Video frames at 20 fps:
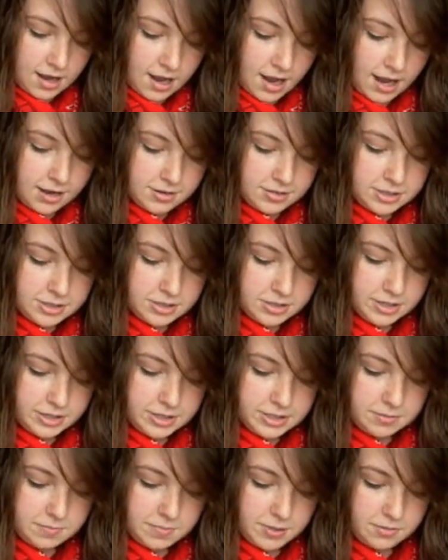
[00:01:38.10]
How did you
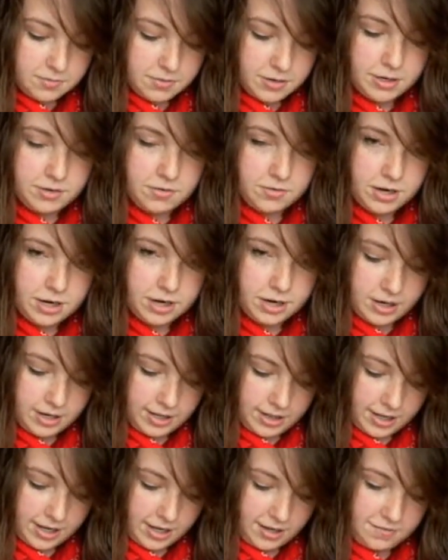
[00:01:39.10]
get to be where you are
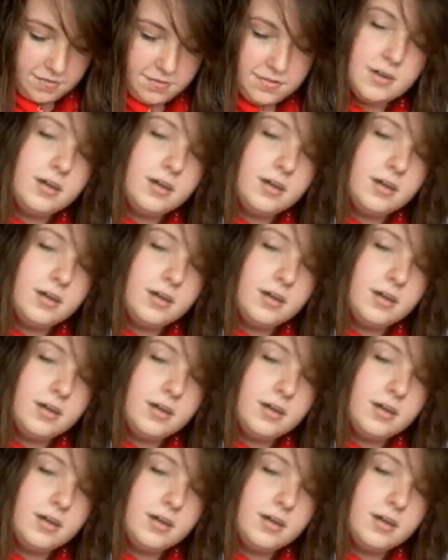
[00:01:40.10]
in life?